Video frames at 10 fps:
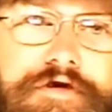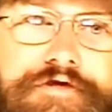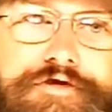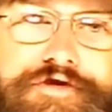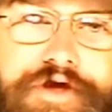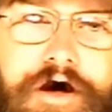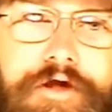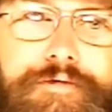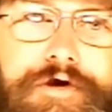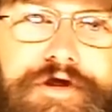Just
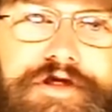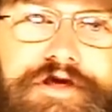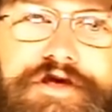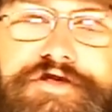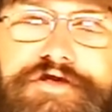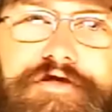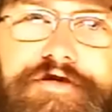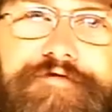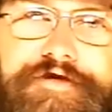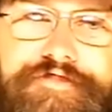call it what it is and
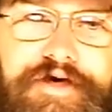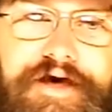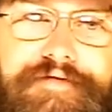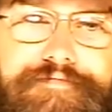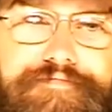leave it at that.